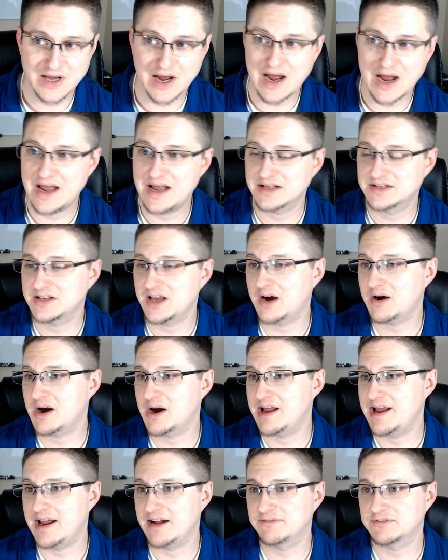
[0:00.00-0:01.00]
that's how
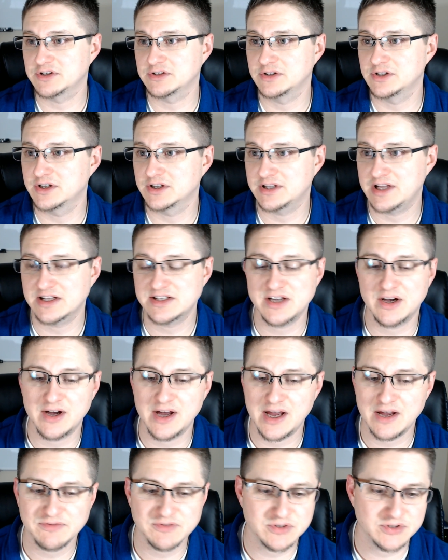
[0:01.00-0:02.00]
I have to look. That's how
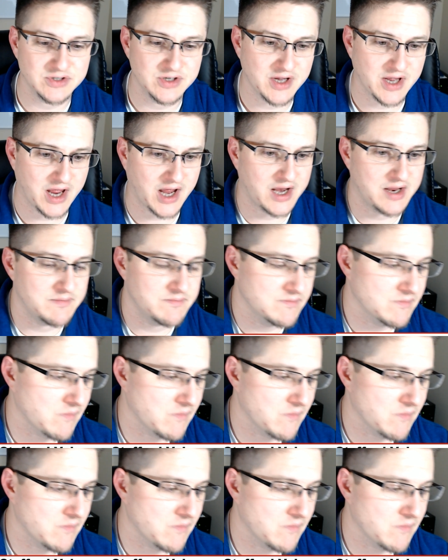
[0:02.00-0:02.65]
I have to look at it.